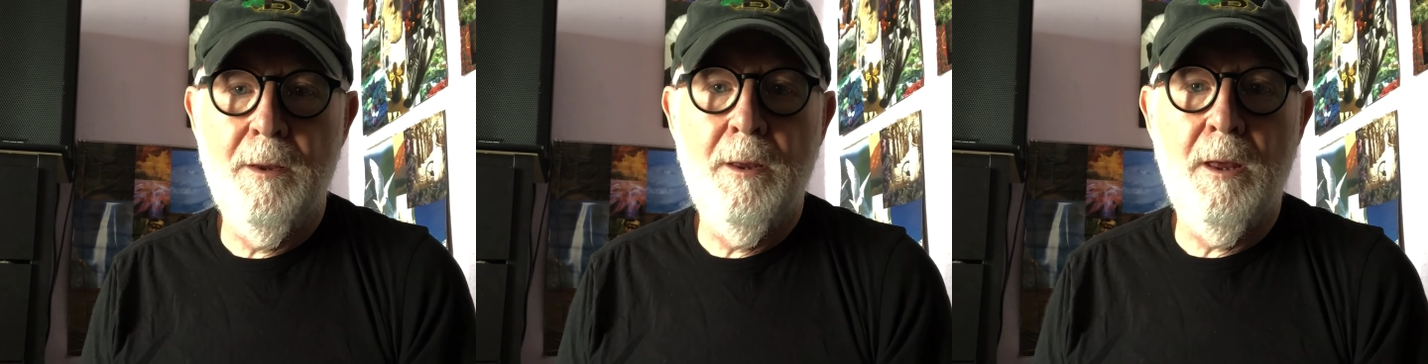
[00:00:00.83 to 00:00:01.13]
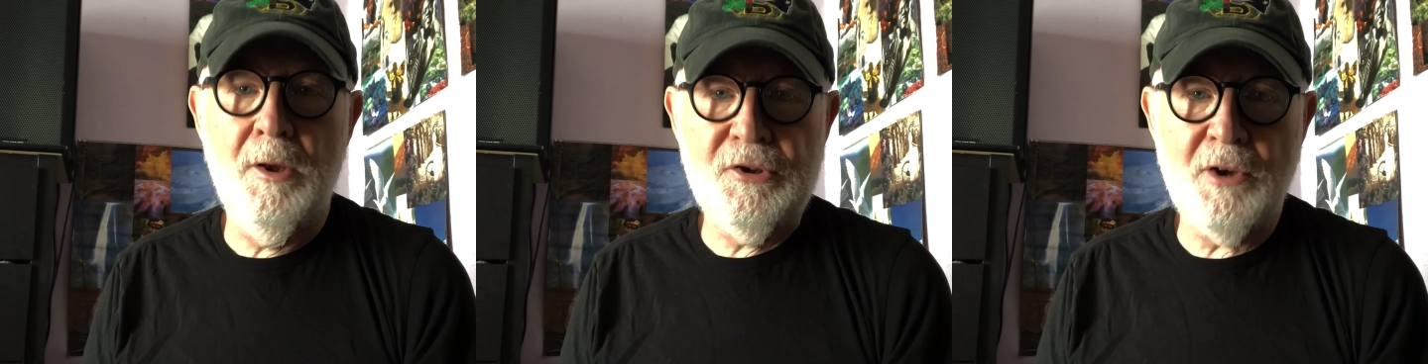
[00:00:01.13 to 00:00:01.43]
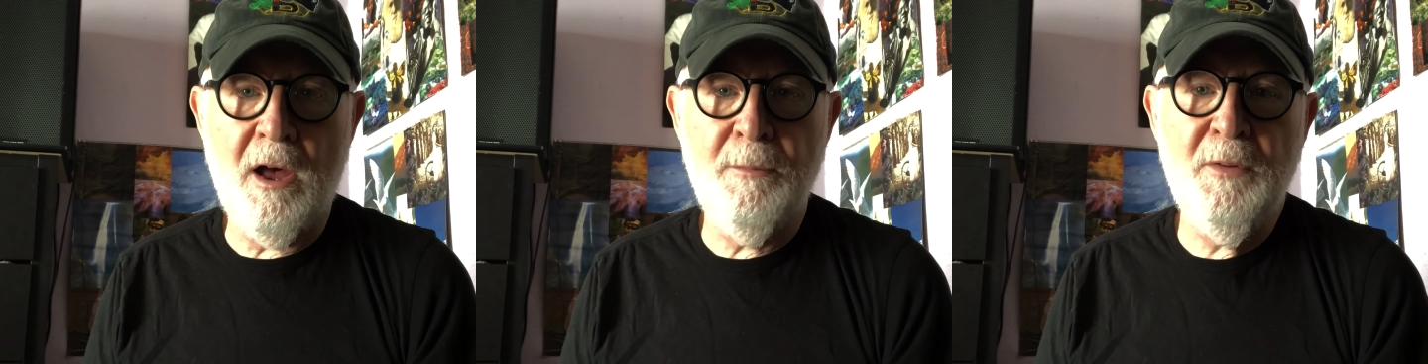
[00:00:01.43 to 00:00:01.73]
A
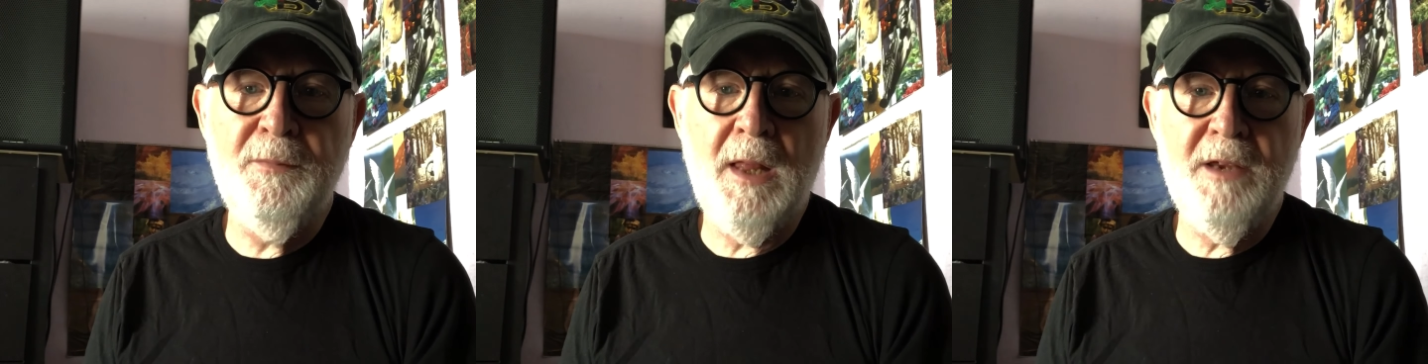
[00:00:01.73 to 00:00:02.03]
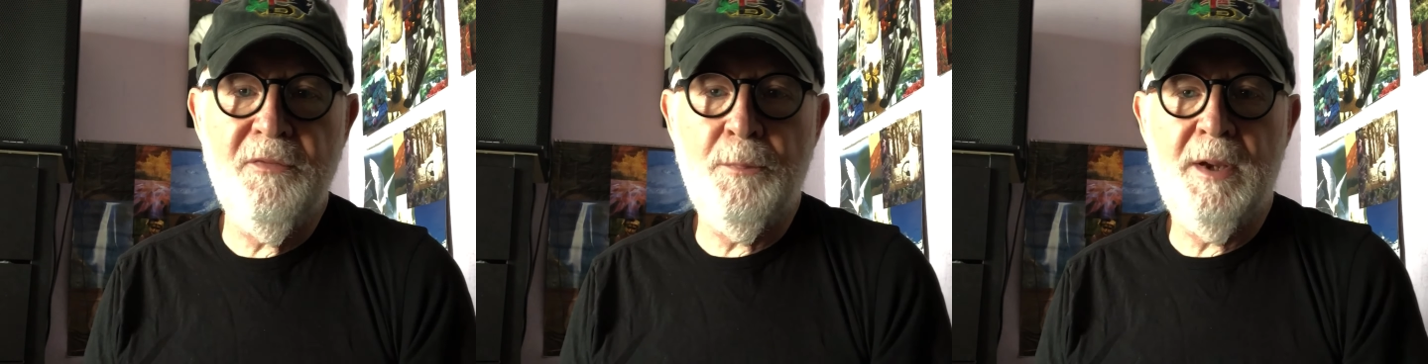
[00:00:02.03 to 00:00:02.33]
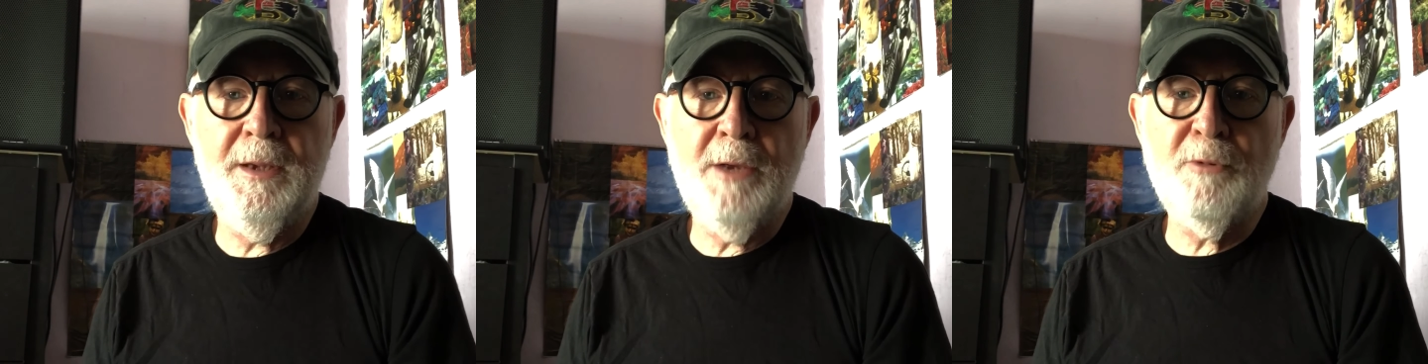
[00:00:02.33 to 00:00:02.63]
Psalm of Life
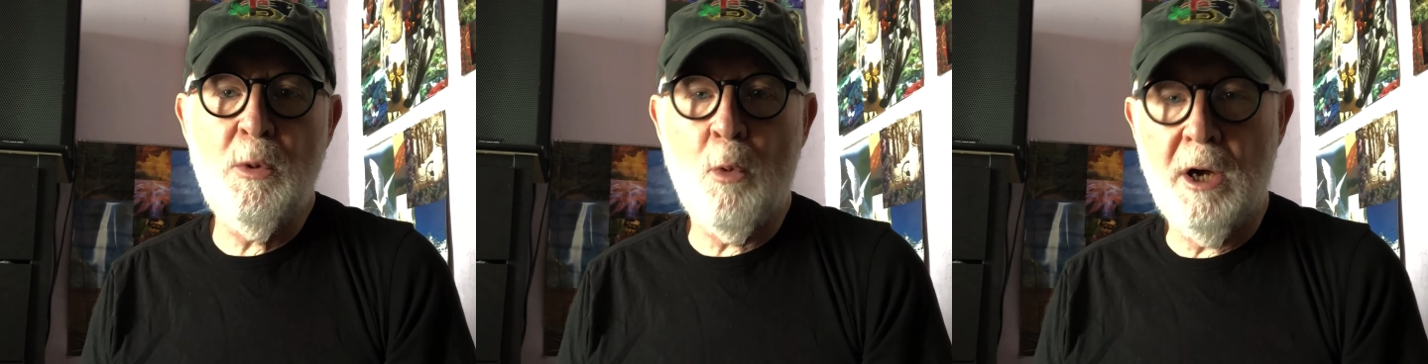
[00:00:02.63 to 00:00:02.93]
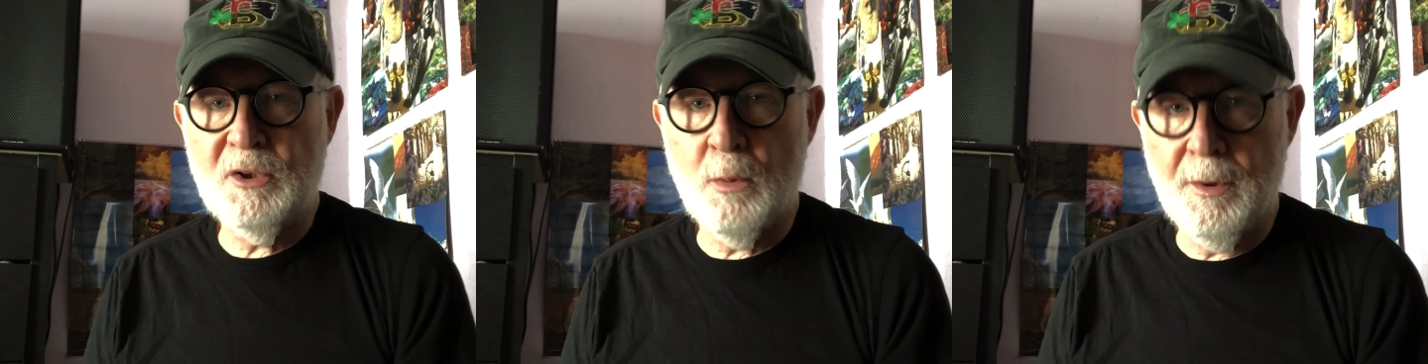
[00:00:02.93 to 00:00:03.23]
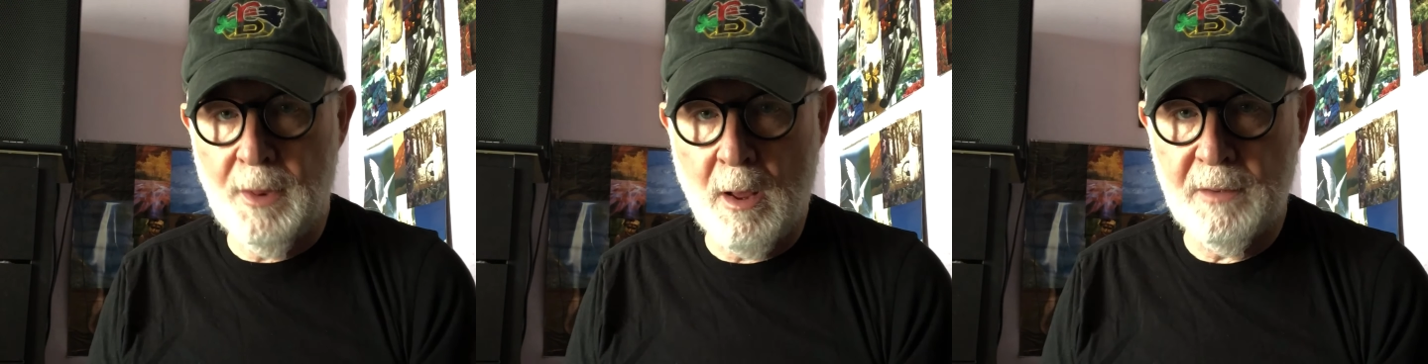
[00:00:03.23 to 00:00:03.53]
by Henry
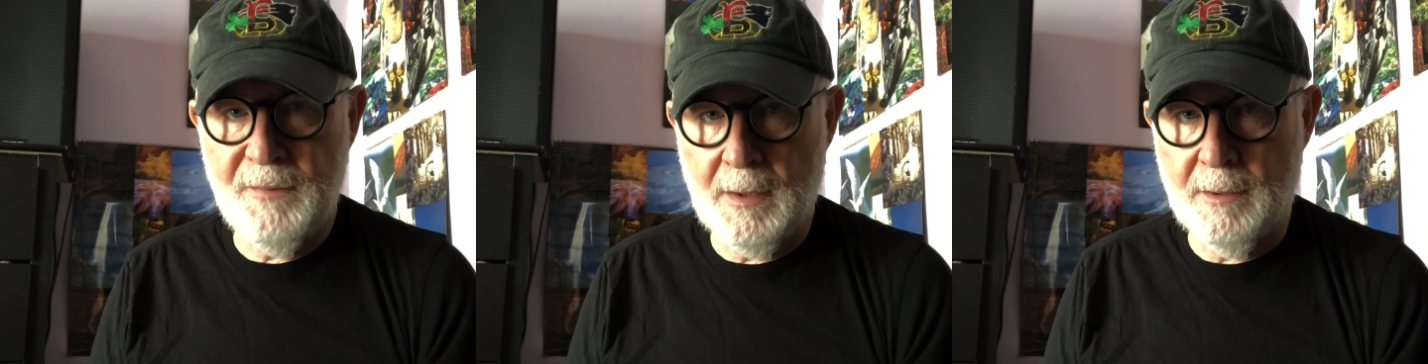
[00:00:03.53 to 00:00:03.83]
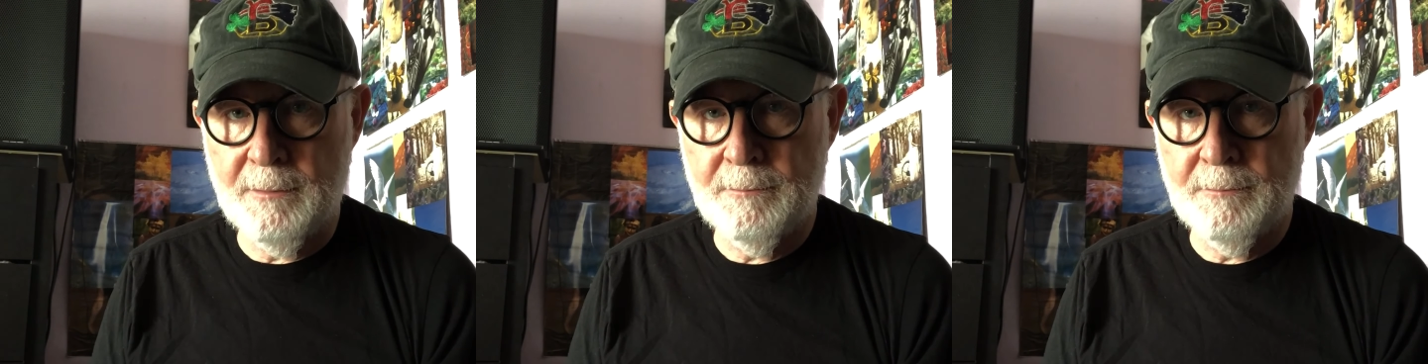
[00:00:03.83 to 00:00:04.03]
Wadsworth Longfellow.